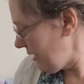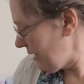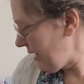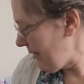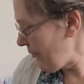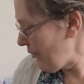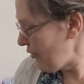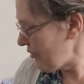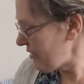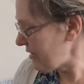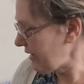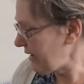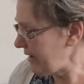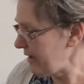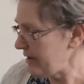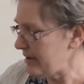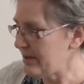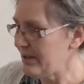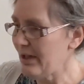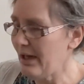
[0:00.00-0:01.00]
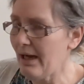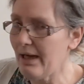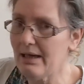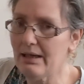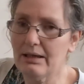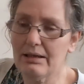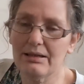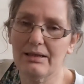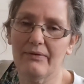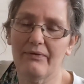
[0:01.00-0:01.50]
I'm also going to
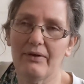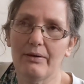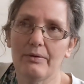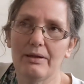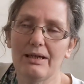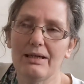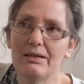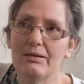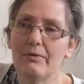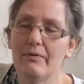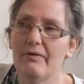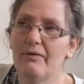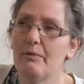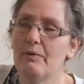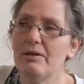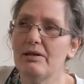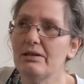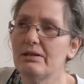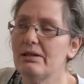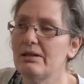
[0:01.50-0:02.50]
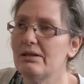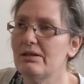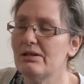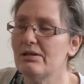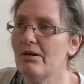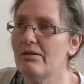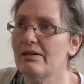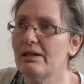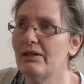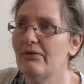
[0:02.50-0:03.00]
take, because if I wanted to
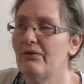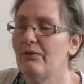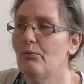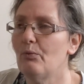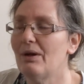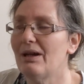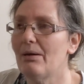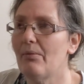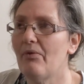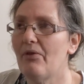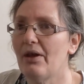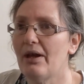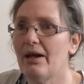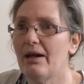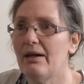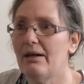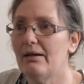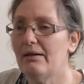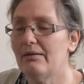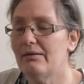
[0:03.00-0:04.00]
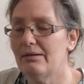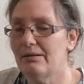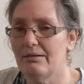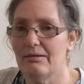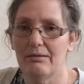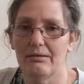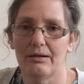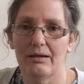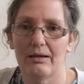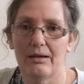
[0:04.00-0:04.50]
start anything when I'm there,
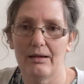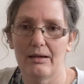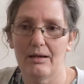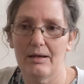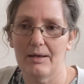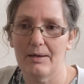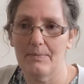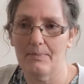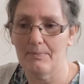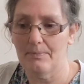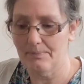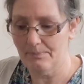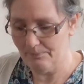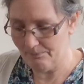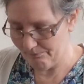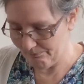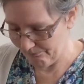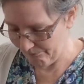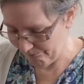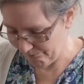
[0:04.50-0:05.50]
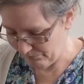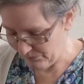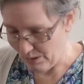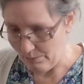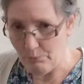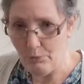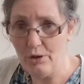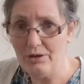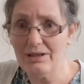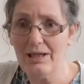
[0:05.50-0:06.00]
I'm
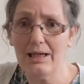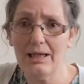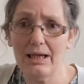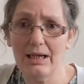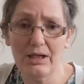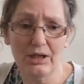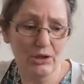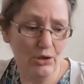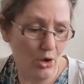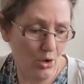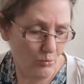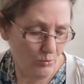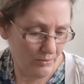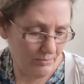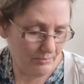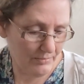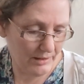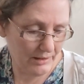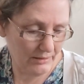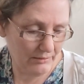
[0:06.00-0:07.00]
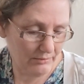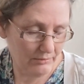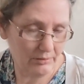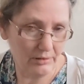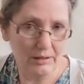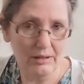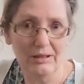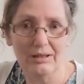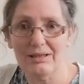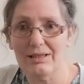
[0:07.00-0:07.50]
not taking any yarn with me
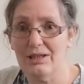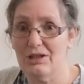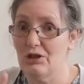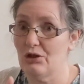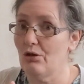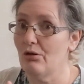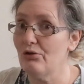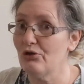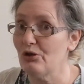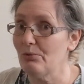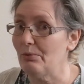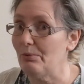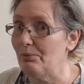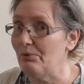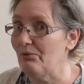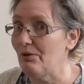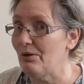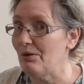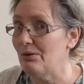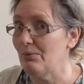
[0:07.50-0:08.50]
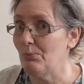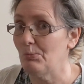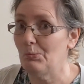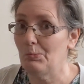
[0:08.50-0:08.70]
because there's a yarn shop up the road.